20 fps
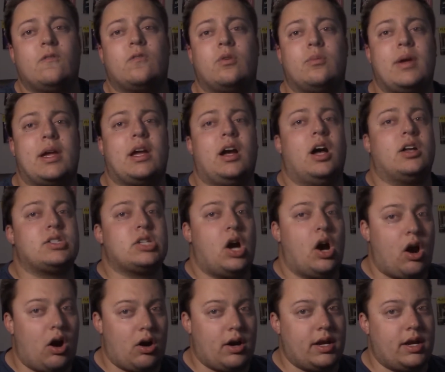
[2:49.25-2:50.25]
for Mega
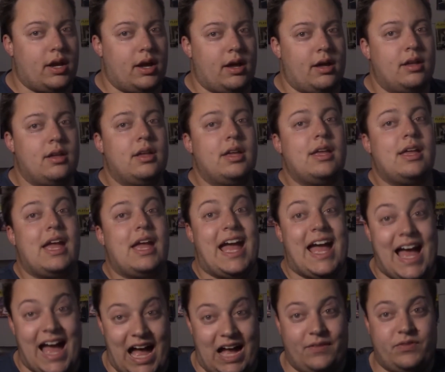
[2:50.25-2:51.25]
Altaria,
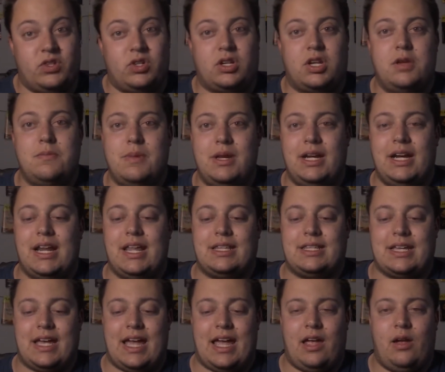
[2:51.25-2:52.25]
after Community
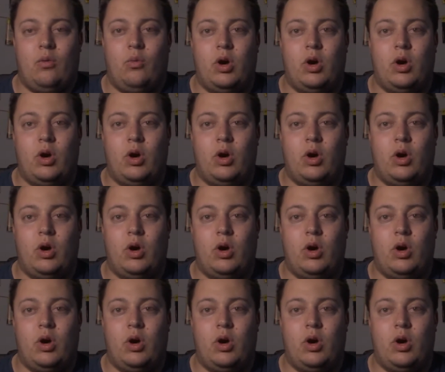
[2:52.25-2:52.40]
Day.